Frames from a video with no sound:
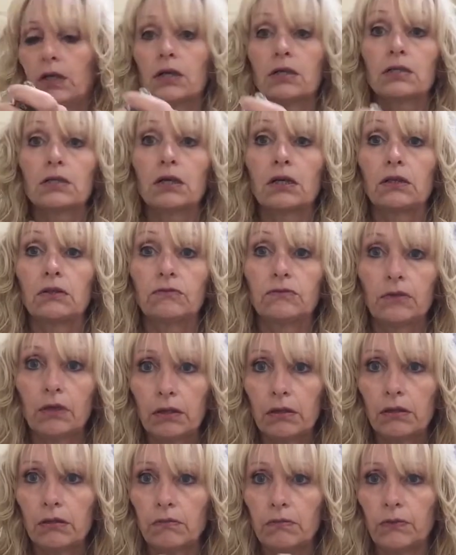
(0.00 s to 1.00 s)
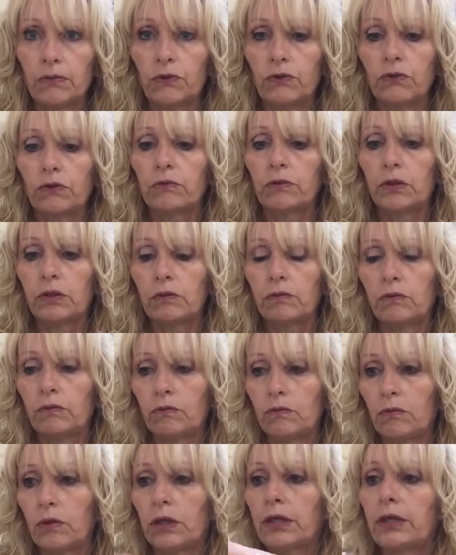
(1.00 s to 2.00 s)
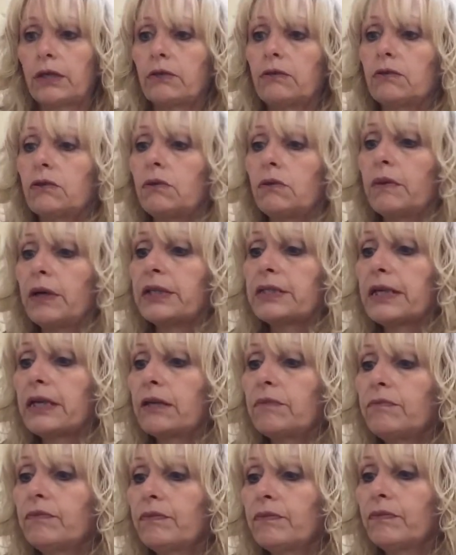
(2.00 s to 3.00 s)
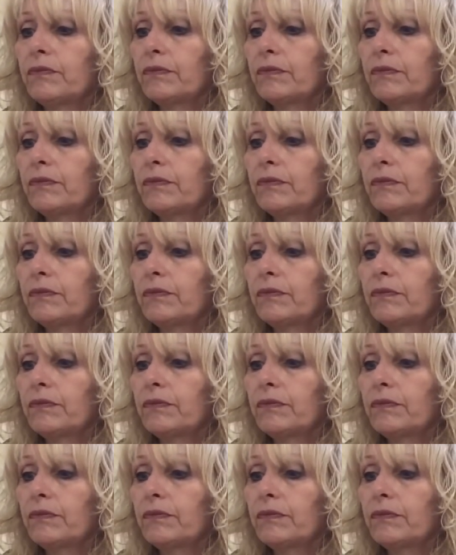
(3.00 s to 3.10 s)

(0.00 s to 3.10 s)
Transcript: So rather than boring you while I get all the way down,